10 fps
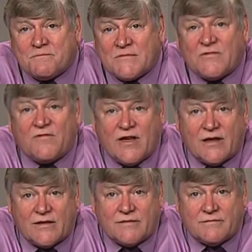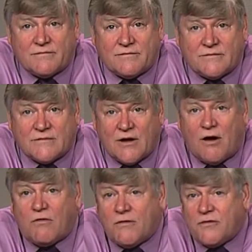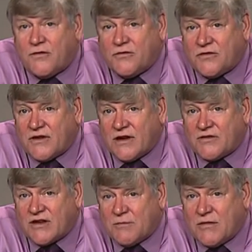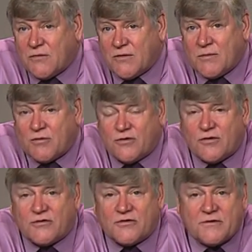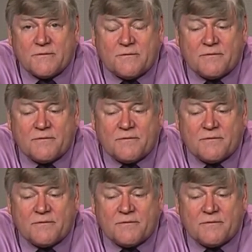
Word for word: faked. All of those things can be reproduced.